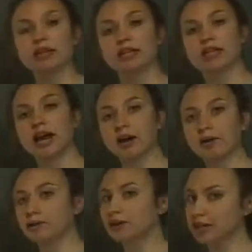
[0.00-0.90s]

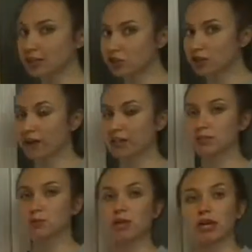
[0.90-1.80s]
Now each of us
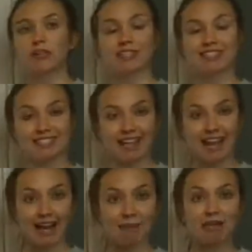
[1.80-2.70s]
will get the
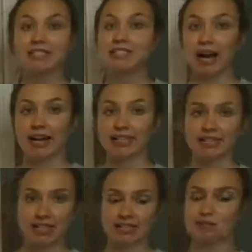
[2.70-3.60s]
same size
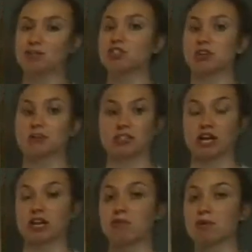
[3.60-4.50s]
slice of pizza, which I
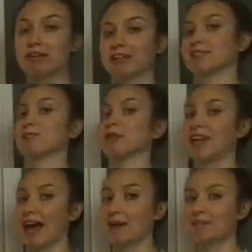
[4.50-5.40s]
know will make us really
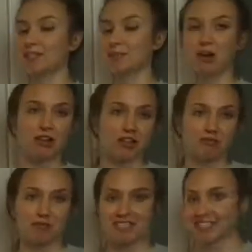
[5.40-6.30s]
happy because we all
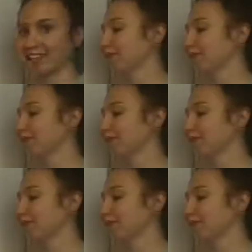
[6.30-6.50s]
love pizza.